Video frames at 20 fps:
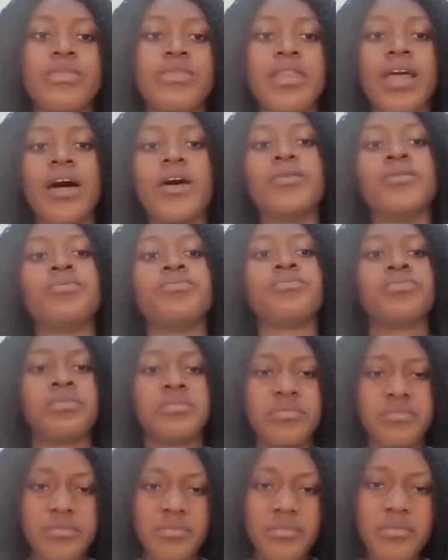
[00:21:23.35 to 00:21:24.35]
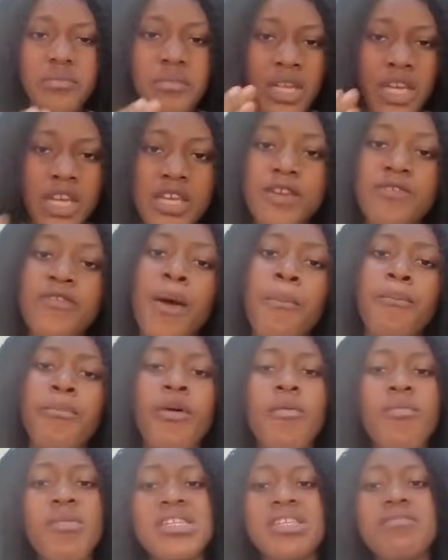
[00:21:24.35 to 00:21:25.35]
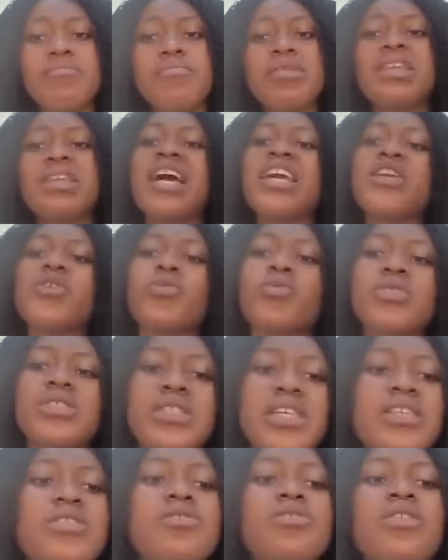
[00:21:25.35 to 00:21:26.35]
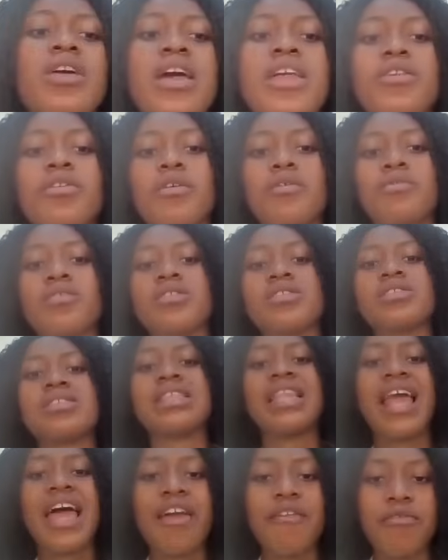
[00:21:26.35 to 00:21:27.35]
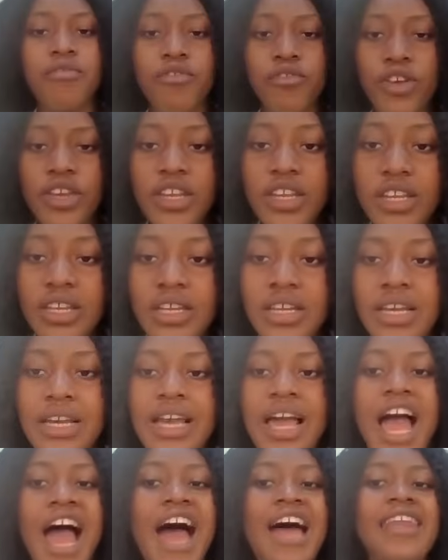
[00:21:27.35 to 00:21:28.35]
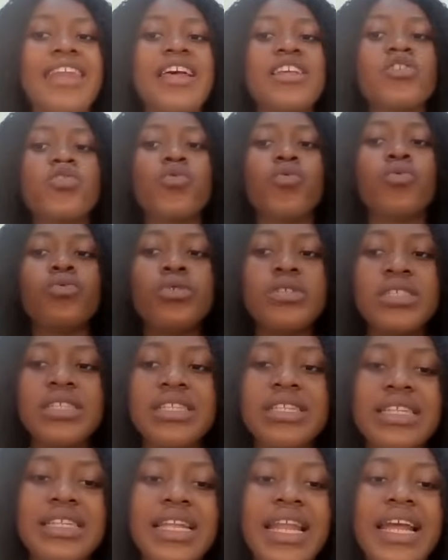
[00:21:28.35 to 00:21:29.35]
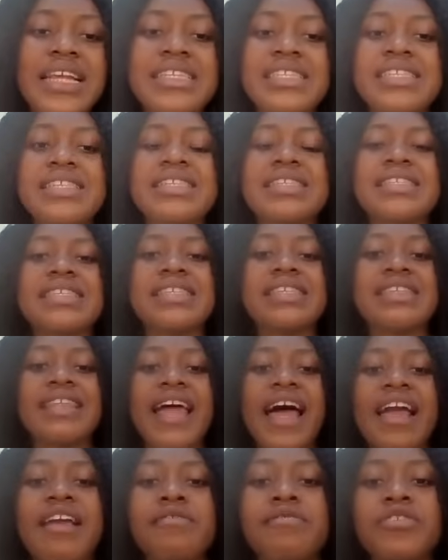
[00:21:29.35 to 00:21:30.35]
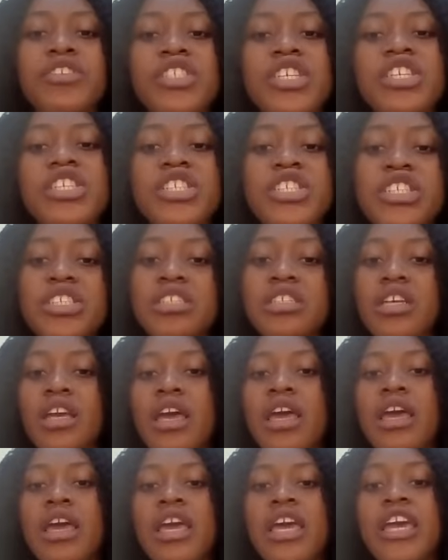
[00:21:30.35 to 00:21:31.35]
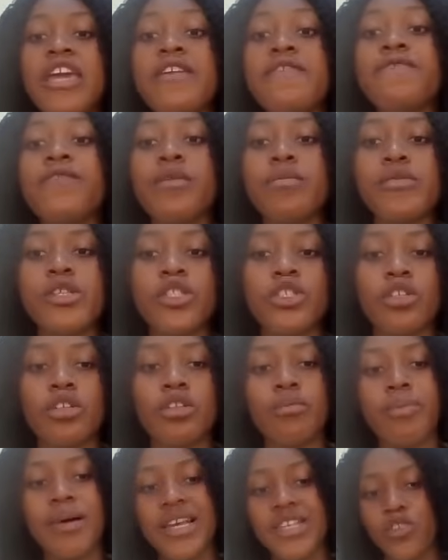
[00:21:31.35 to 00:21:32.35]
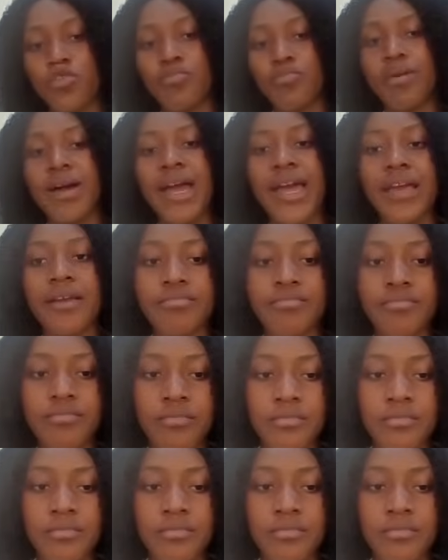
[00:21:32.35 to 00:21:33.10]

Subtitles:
Now, if you're promising me that you will stay to the end of this live training and that you won't let this life-changing information pass you by,